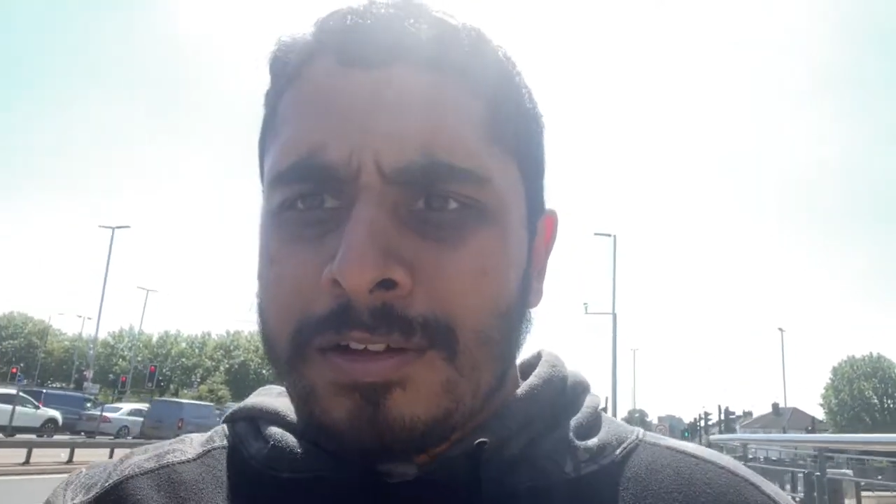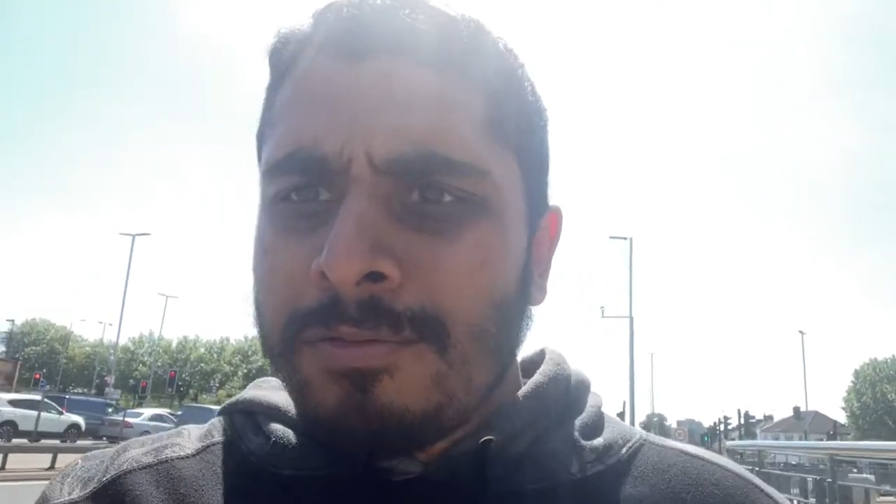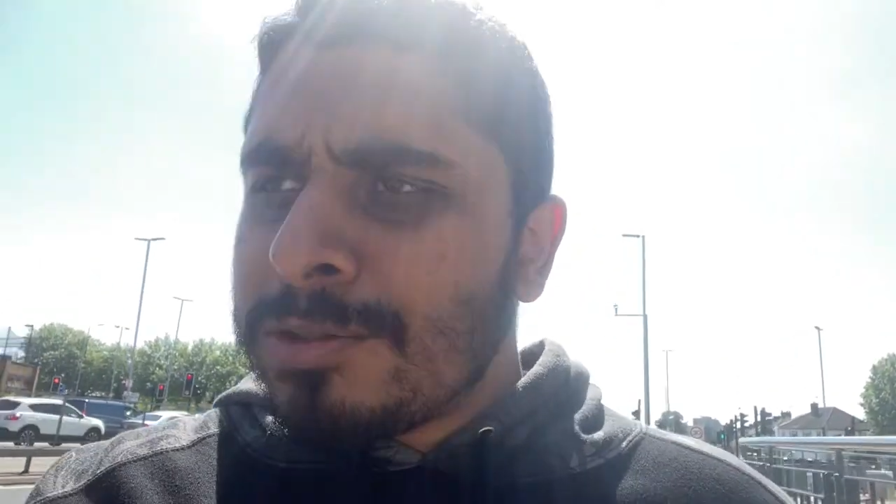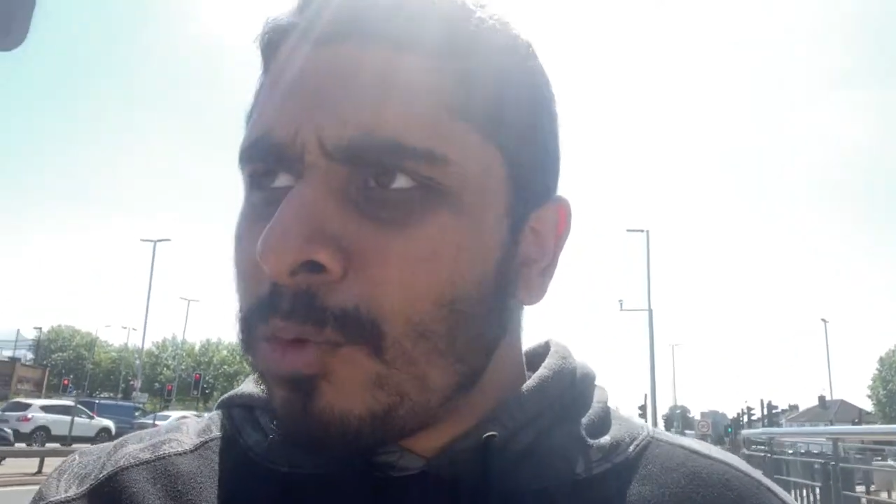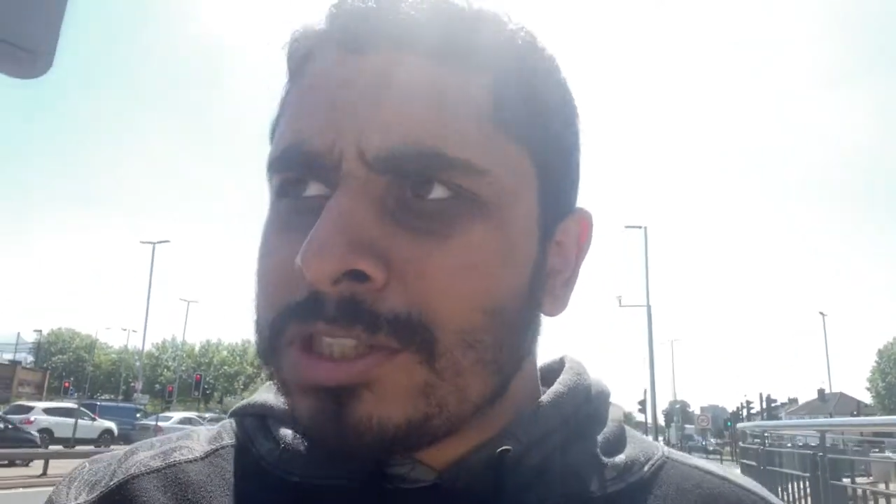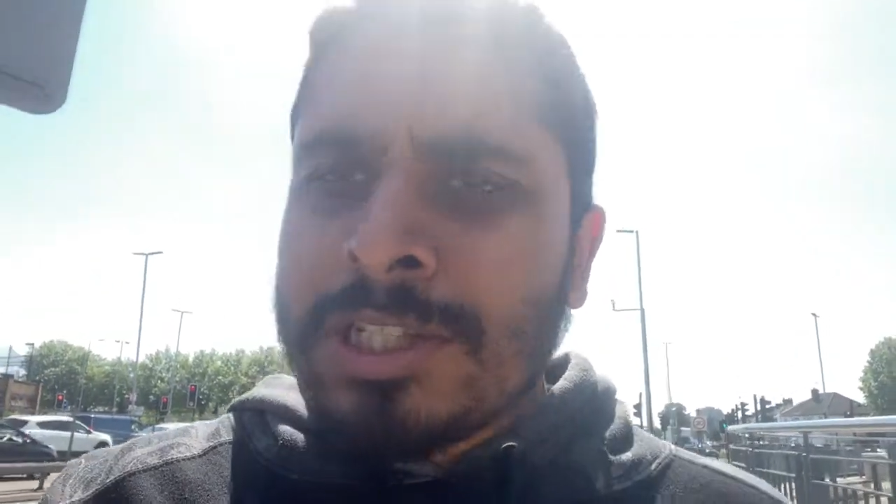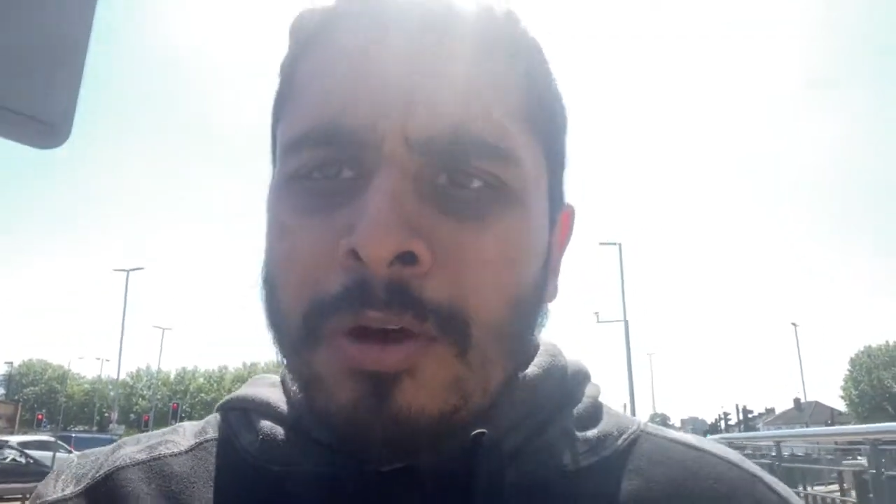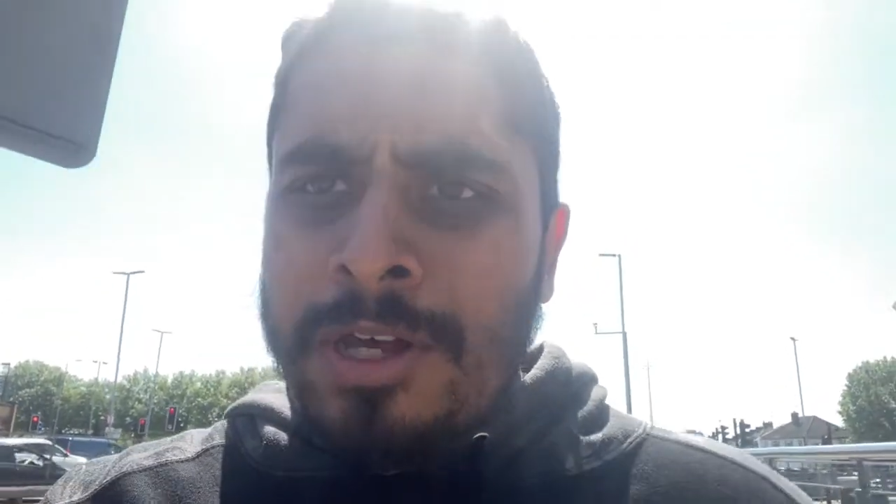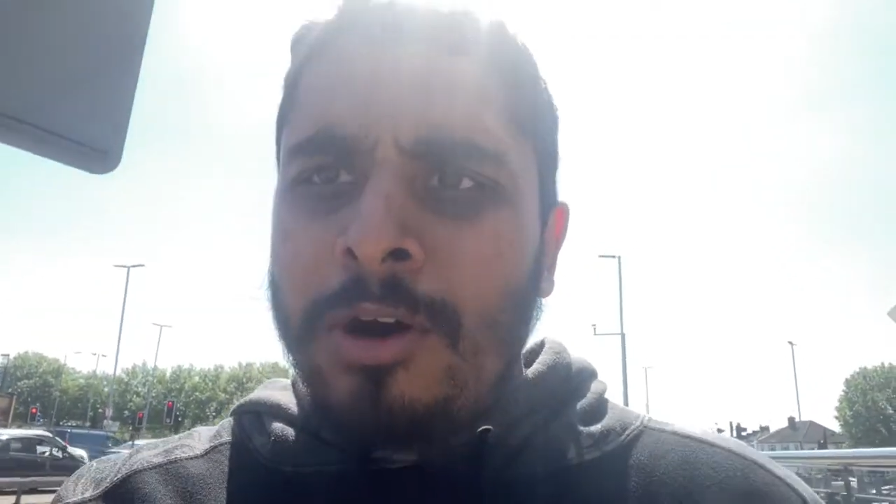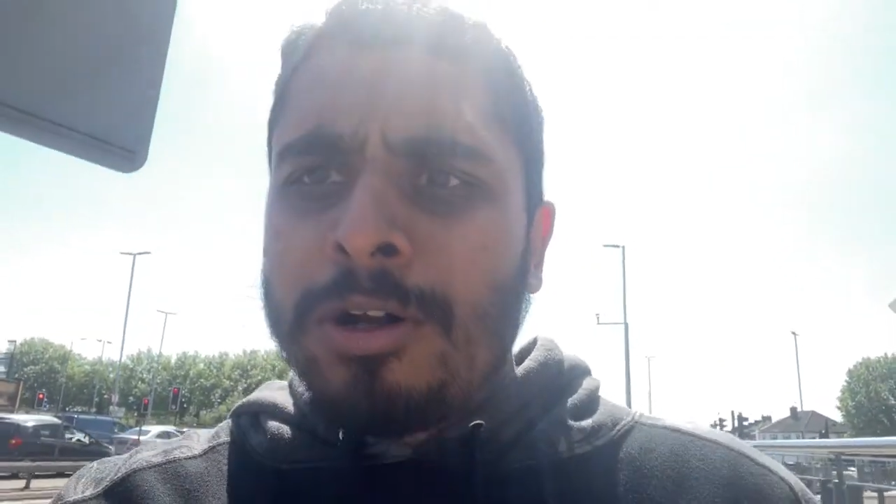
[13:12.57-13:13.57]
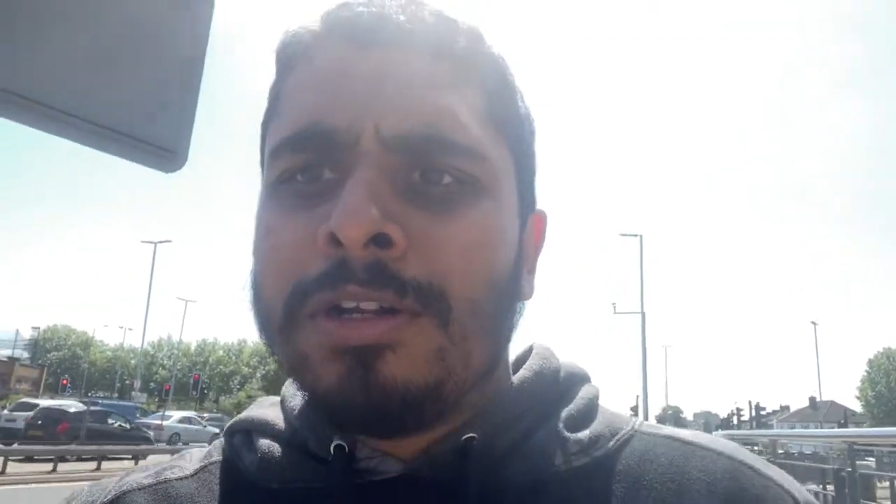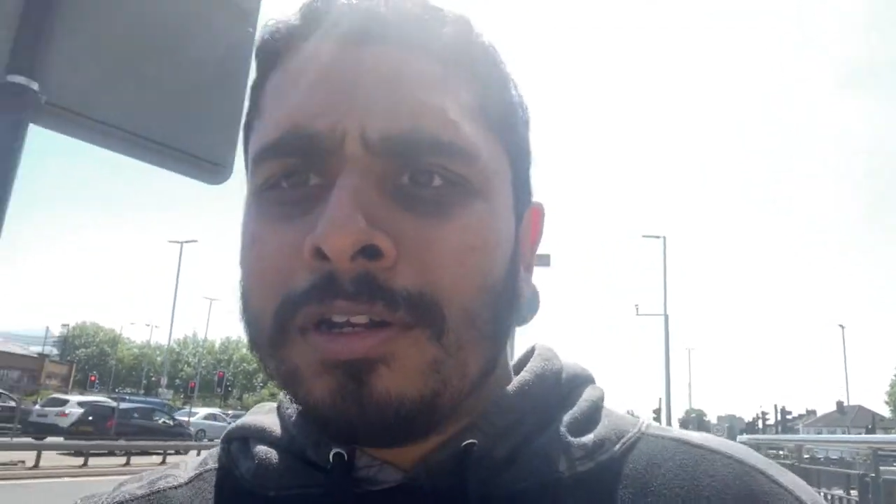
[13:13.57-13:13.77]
What's what's going on?